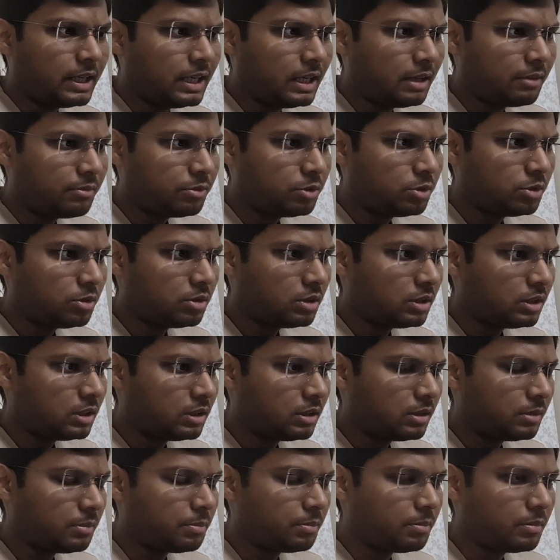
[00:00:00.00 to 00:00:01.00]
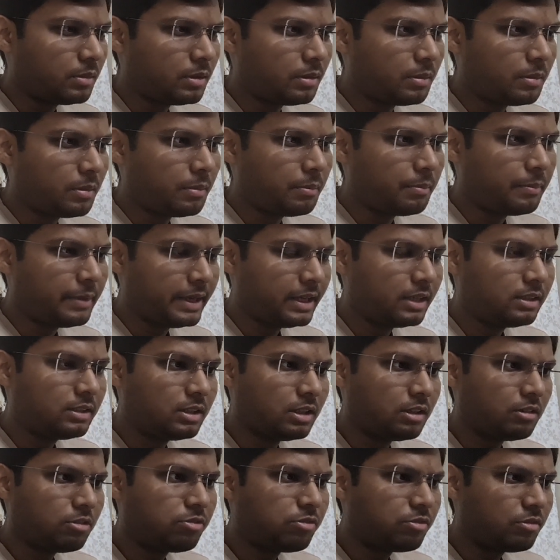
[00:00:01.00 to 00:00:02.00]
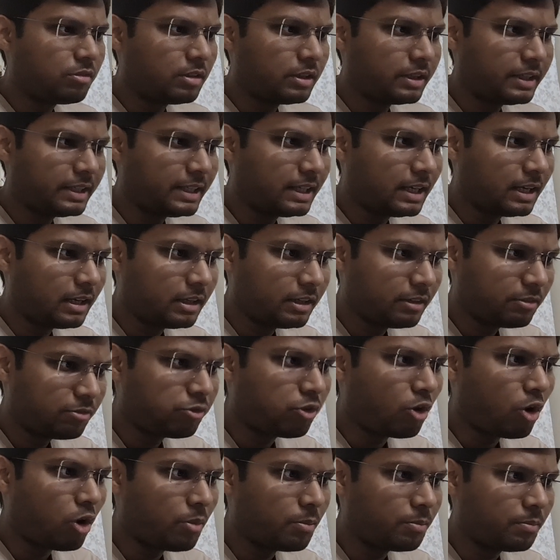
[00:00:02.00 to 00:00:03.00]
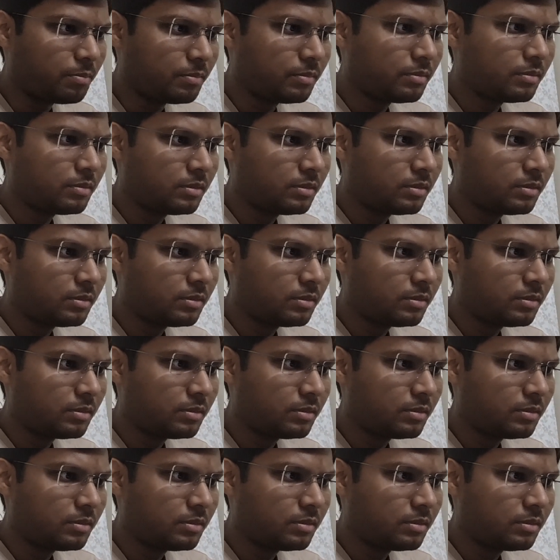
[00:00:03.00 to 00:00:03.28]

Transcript: I have to make the form